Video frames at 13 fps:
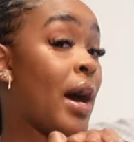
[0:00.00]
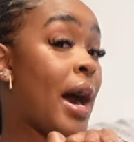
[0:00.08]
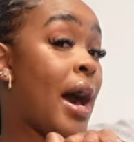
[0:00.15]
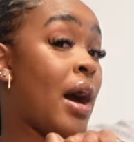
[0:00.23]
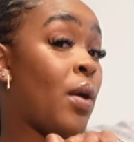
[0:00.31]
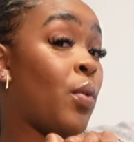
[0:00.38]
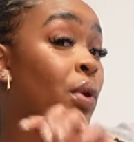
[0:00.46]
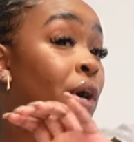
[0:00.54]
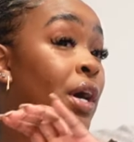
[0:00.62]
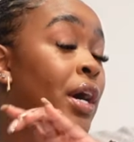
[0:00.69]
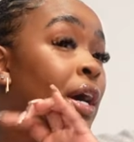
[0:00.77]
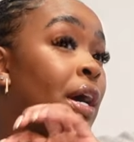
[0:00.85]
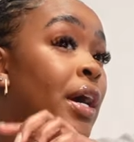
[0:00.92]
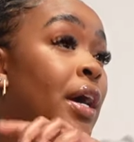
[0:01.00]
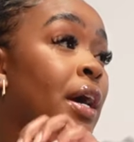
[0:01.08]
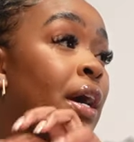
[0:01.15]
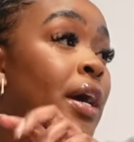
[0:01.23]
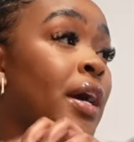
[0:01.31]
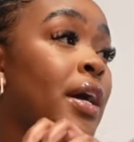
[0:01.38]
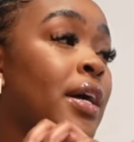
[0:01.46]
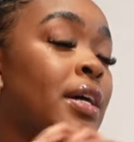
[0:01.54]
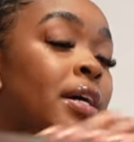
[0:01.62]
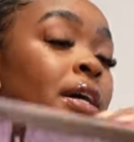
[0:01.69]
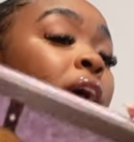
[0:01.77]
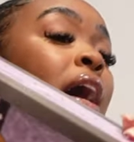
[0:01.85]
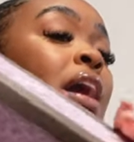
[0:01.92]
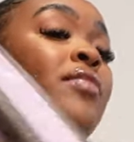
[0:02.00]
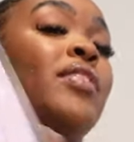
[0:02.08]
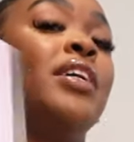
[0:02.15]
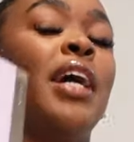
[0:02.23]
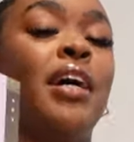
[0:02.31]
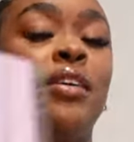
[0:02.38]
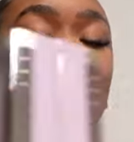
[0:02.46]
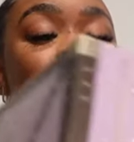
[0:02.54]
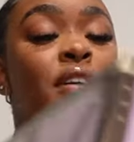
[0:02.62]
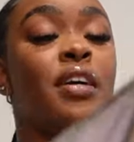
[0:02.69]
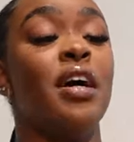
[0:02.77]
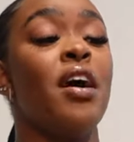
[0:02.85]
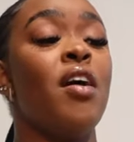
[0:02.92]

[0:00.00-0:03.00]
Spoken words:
our advent calendar